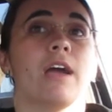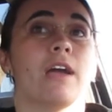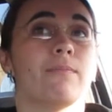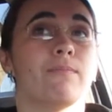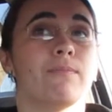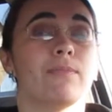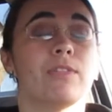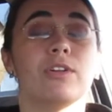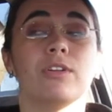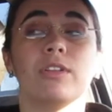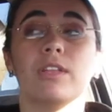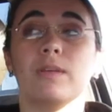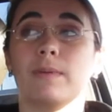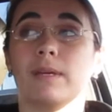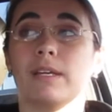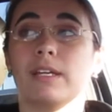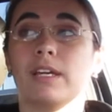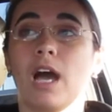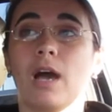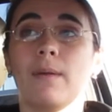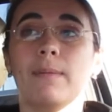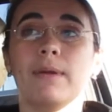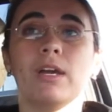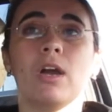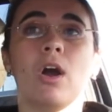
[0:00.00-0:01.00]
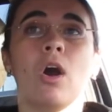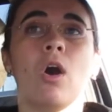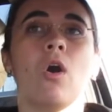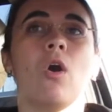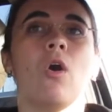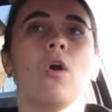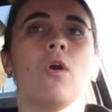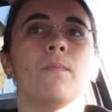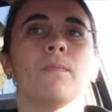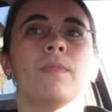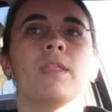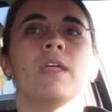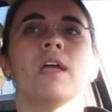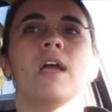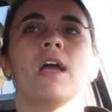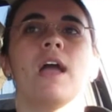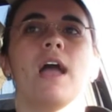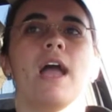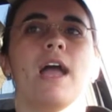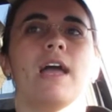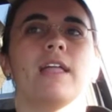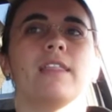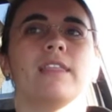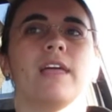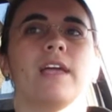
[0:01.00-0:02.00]
have literally been coming home
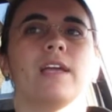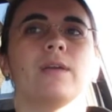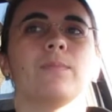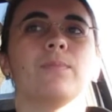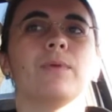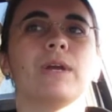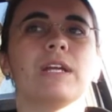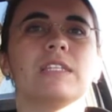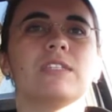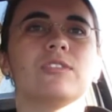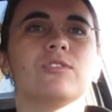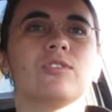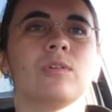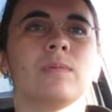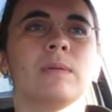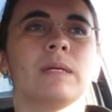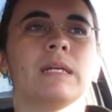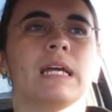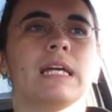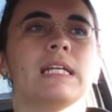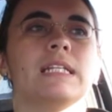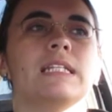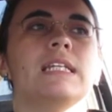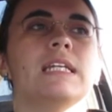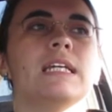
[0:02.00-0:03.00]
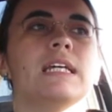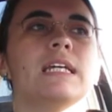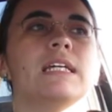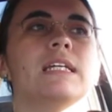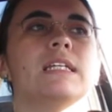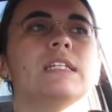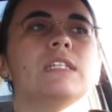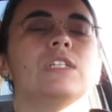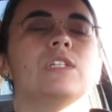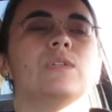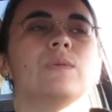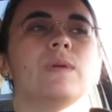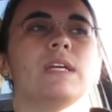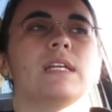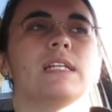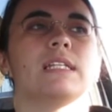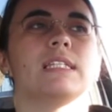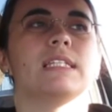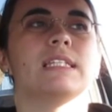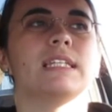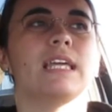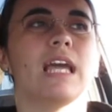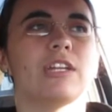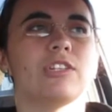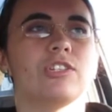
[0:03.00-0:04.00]
and like brainstorming ideas, doing
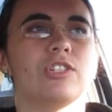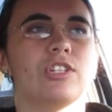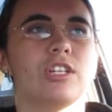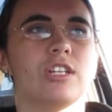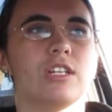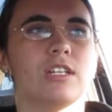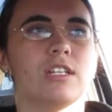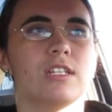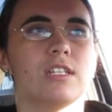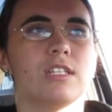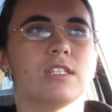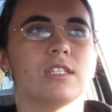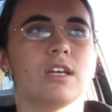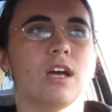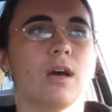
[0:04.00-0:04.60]
sketches.